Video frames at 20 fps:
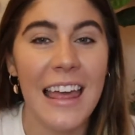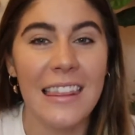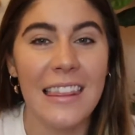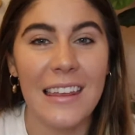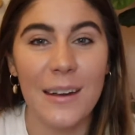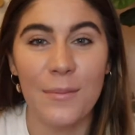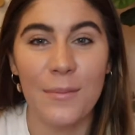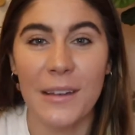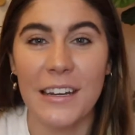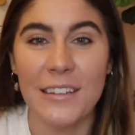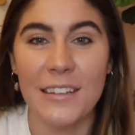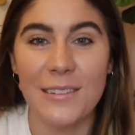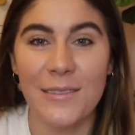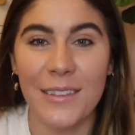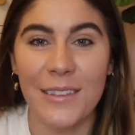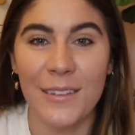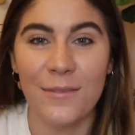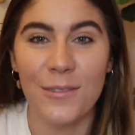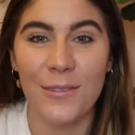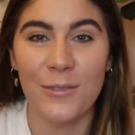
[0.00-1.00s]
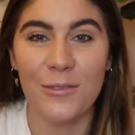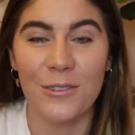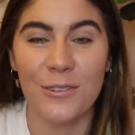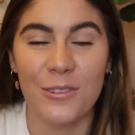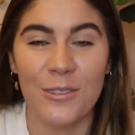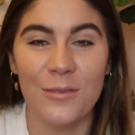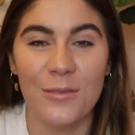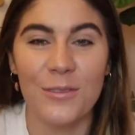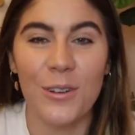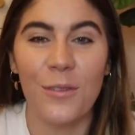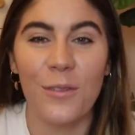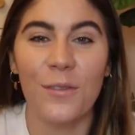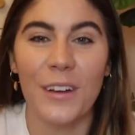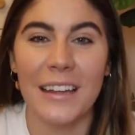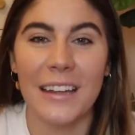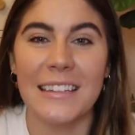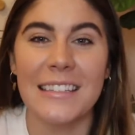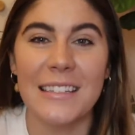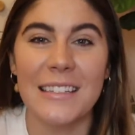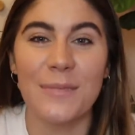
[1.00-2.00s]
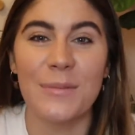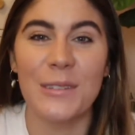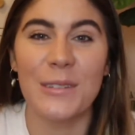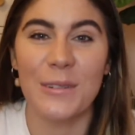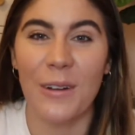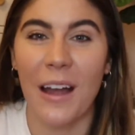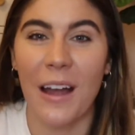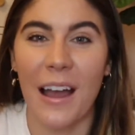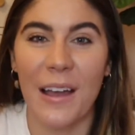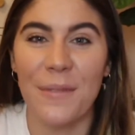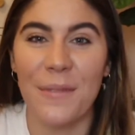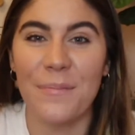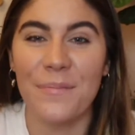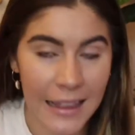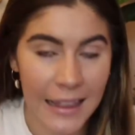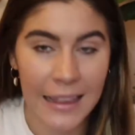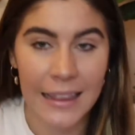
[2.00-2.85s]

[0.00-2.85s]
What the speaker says: that I'm going to do in the future, so don't forget to subscribe.